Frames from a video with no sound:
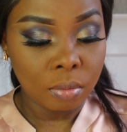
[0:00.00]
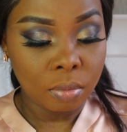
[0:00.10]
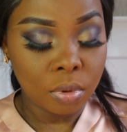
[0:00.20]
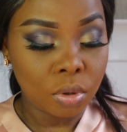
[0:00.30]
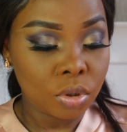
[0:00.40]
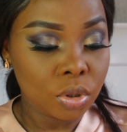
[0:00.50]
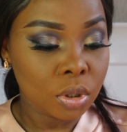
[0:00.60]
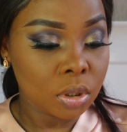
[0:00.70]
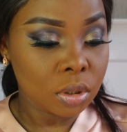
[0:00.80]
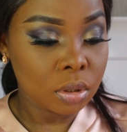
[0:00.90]
blush
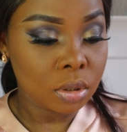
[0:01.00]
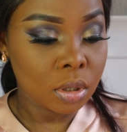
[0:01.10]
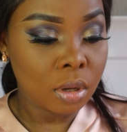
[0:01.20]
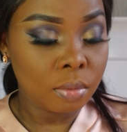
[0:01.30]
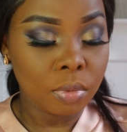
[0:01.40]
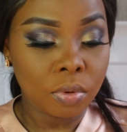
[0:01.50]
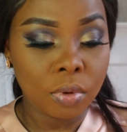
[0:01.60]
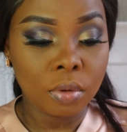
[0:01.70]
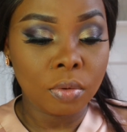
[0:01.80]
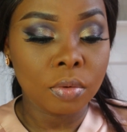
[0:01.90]
as Amber
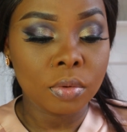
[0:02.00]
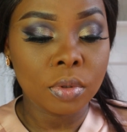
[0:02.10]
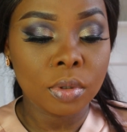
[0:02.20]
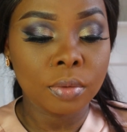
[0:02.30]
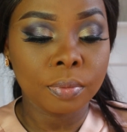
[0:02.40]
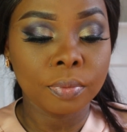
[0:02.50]
and Rose.